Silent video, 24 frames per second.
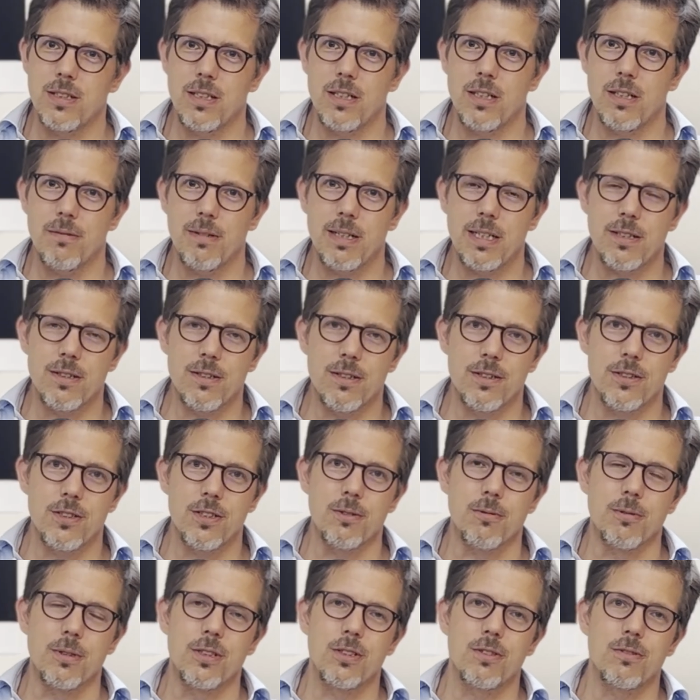indirect
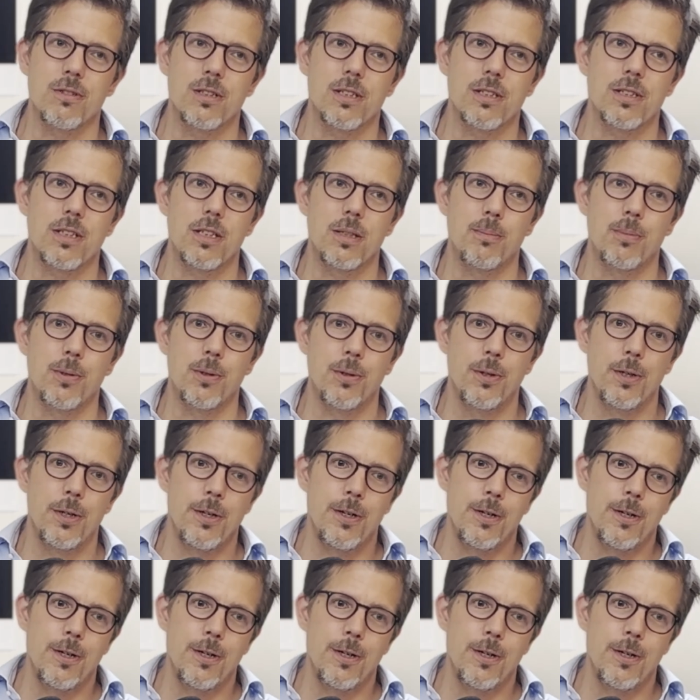consequence, for example.